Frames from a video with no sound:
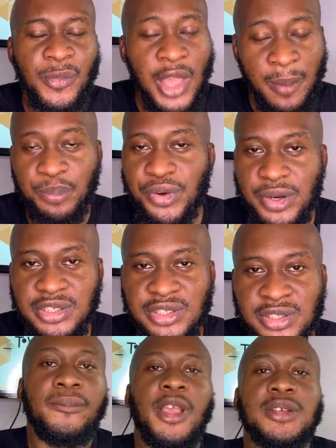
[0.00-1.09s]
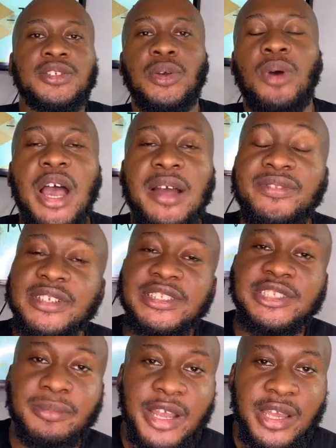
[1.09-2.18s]
Empress. So after
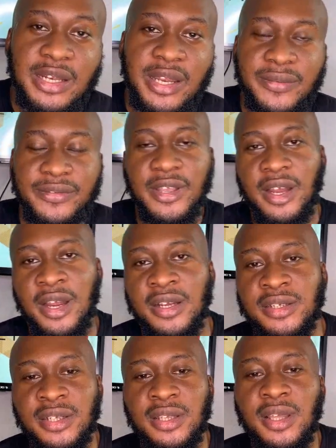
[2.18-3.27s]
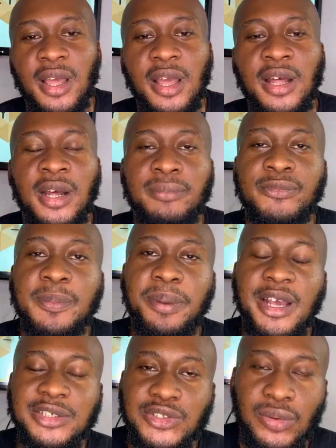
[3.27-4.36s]
Timaya left her, the
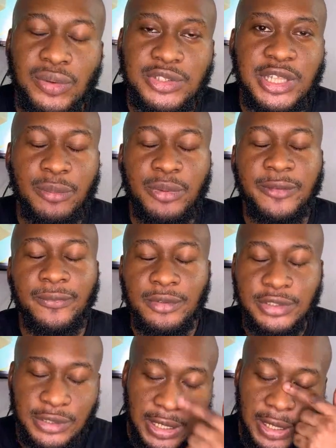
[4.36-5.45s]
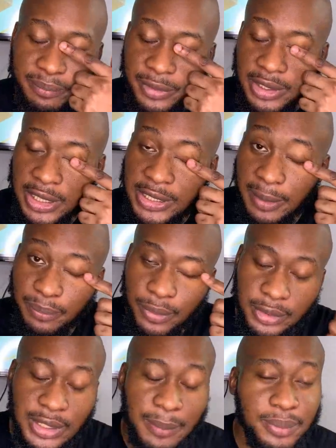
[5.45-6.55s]
pastors that were funding her bill at that
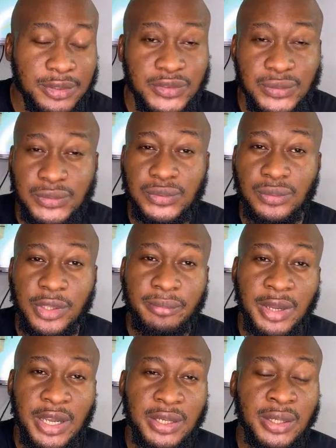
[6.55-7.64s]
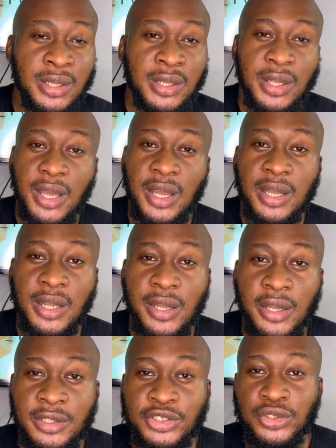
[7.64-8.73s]
point, Apostle Suleman
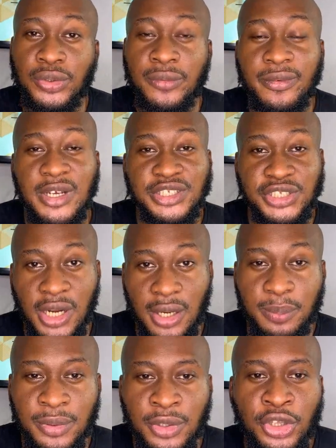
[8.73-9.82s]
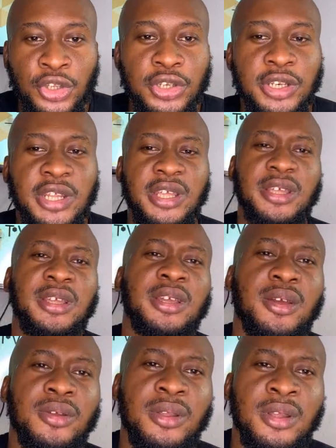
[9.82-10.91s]
and Jehovah Sharp,
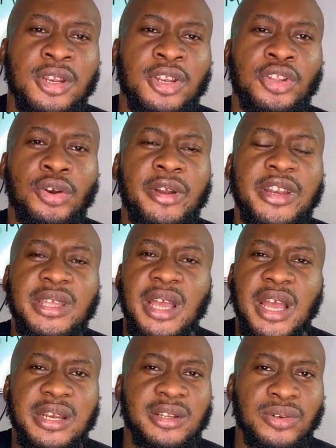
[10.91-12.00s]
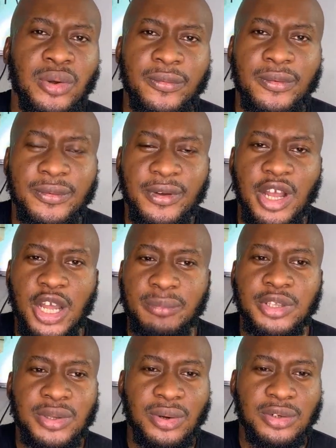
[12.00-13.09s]
they already had enough of her,
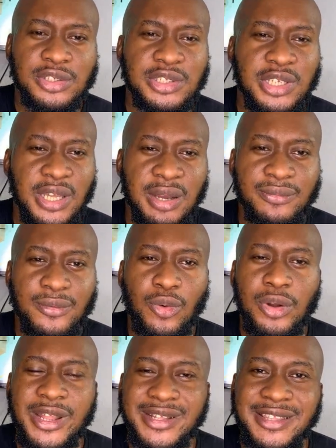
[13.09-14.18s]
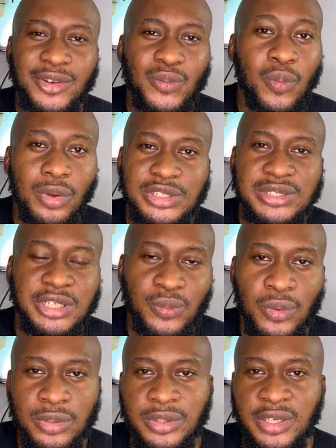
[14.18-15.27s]
because they have collected what they
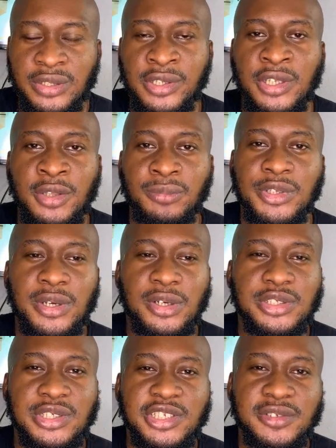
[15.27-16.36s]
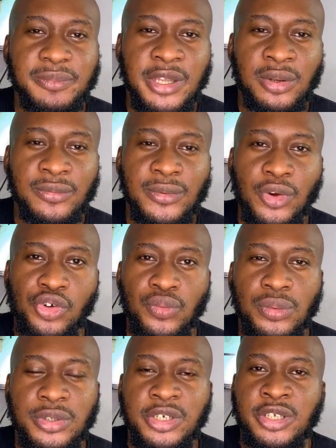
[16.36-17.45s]
wanted. Because this man of God
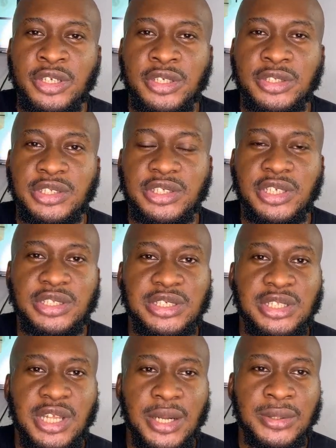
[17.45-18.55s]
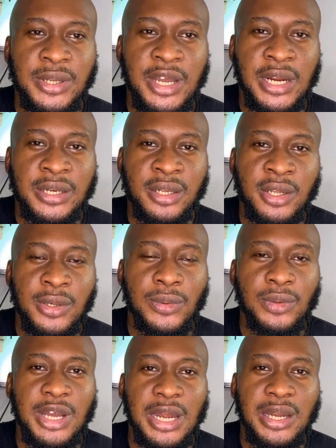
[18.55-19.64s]
would sit down and look at